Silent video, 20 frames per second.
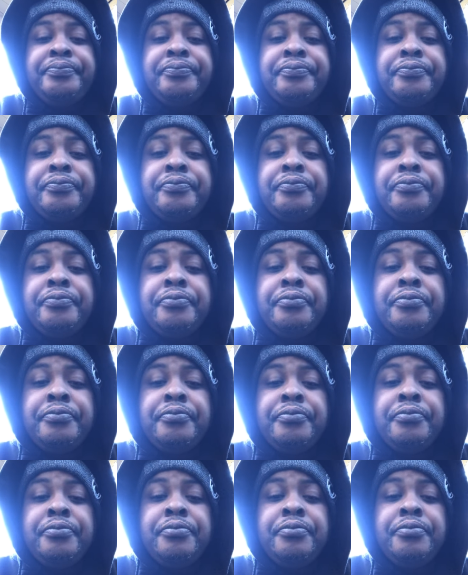
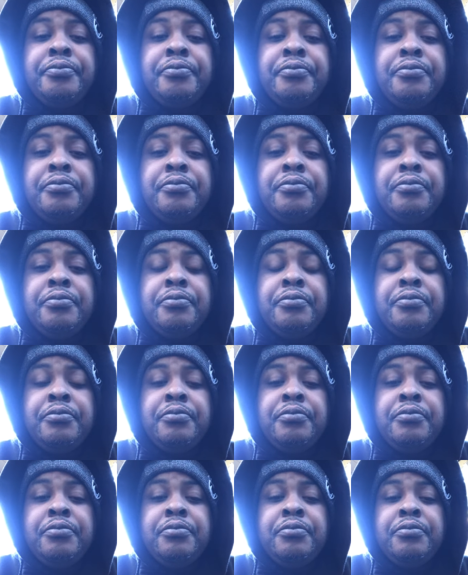
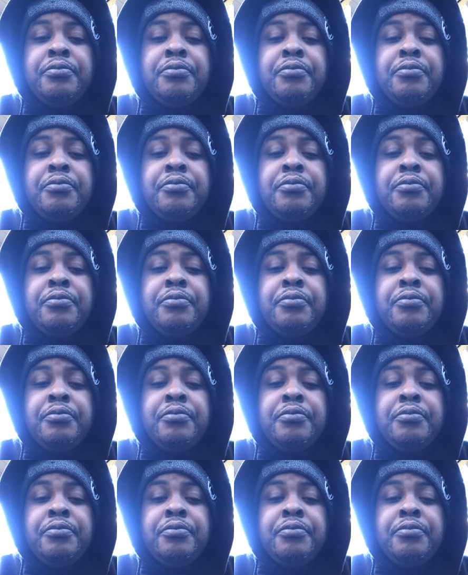Nobody speaks.